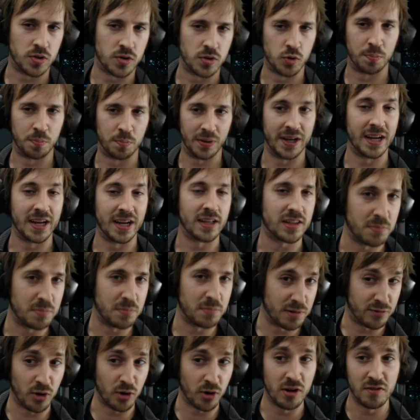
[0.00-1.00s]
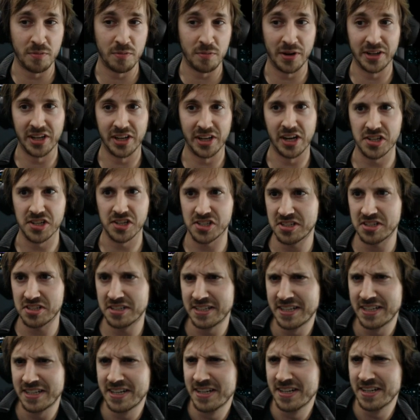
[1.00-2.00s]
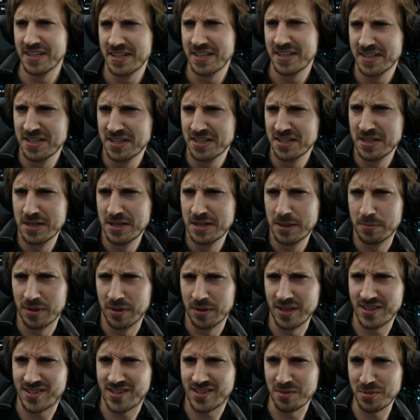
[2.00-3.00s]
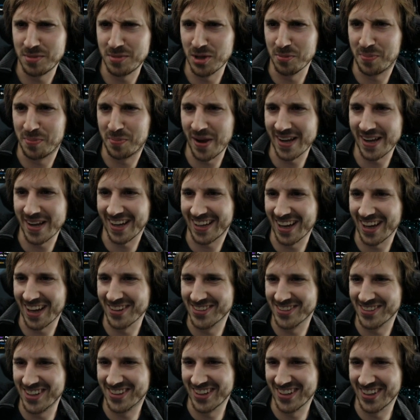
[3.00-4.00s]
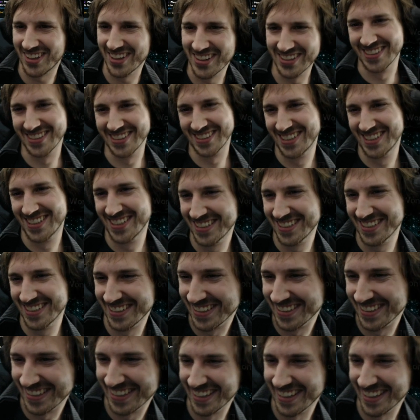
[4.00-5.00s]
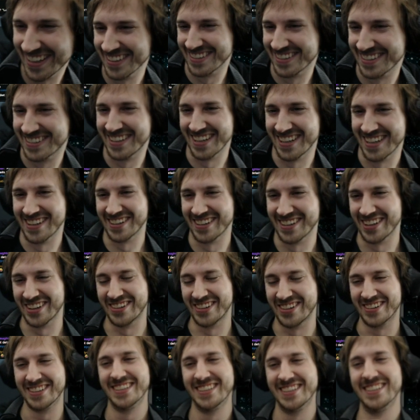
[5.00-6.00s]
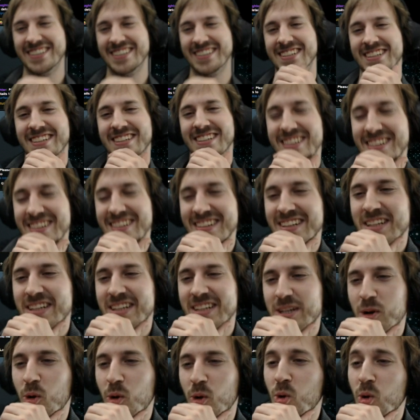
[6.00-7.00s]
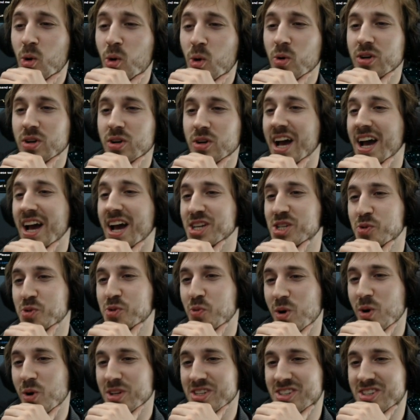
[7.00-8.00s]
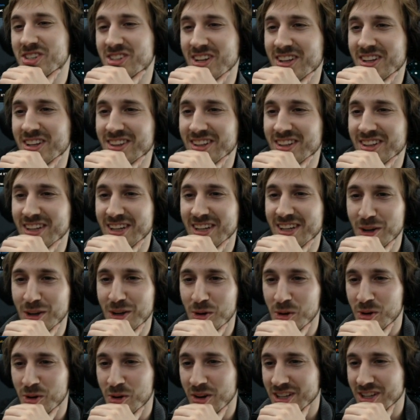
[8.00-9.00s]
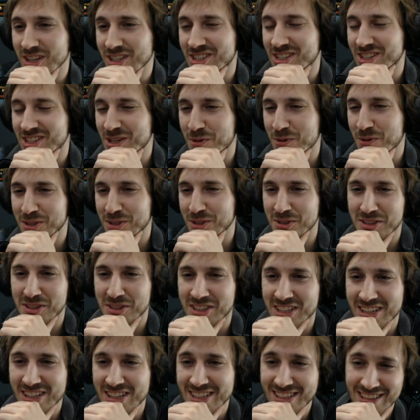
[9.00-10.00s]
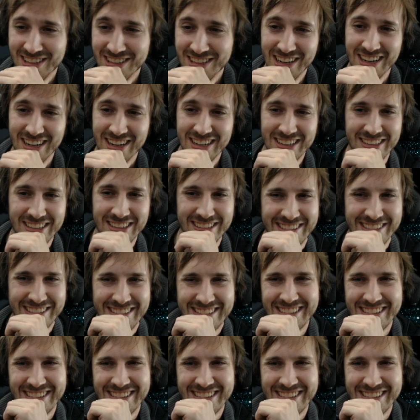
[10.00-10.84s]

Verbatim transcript: to play it before everybody else. Please send me your bank account details. there you go. Oh, last one standing. Oh, let's see what you did there.